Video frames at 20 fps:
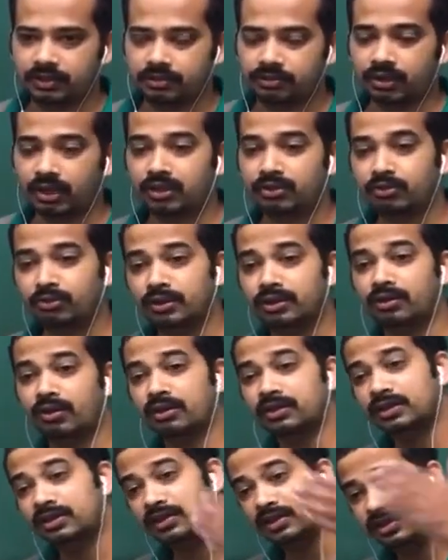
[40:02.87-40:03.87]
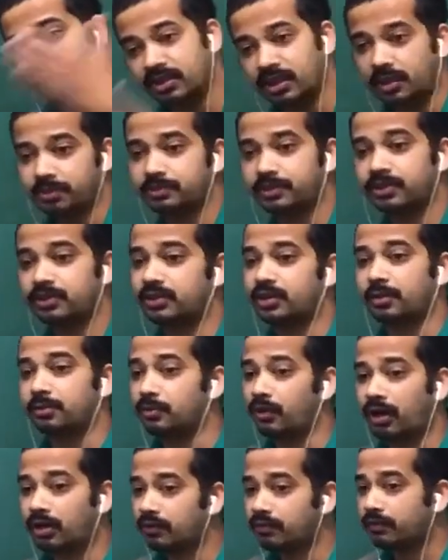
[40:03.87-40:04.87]
you are doing on the disturbed system,
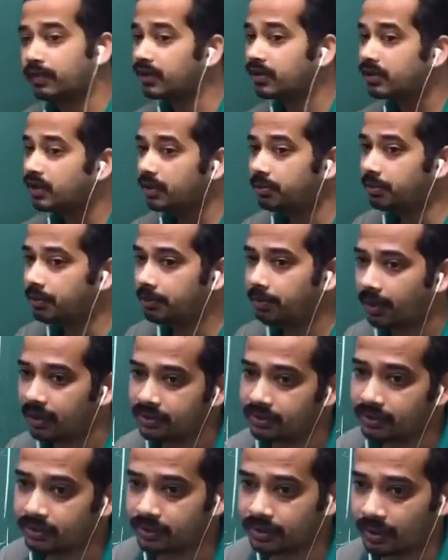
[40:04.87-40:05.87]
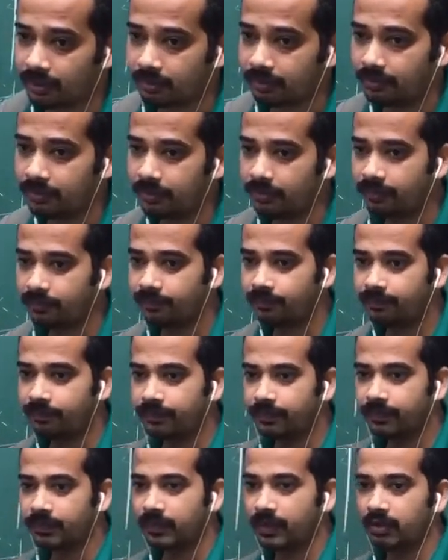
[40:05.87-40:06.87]
not freshly prepared system,
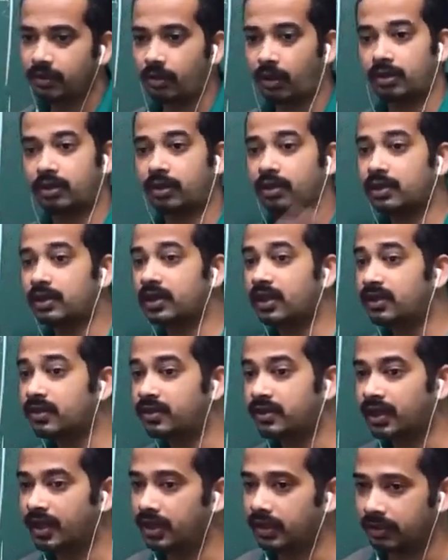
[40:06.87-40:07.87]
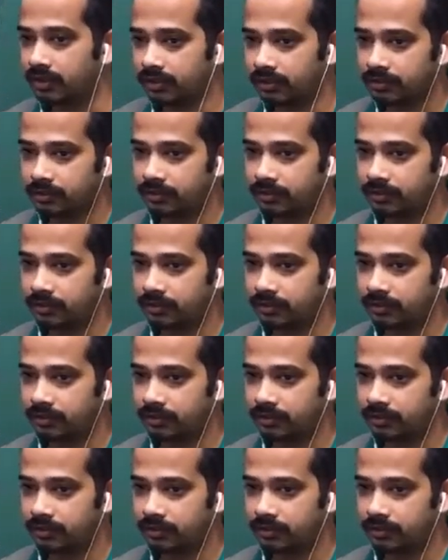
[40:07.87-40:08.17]
not earlier state.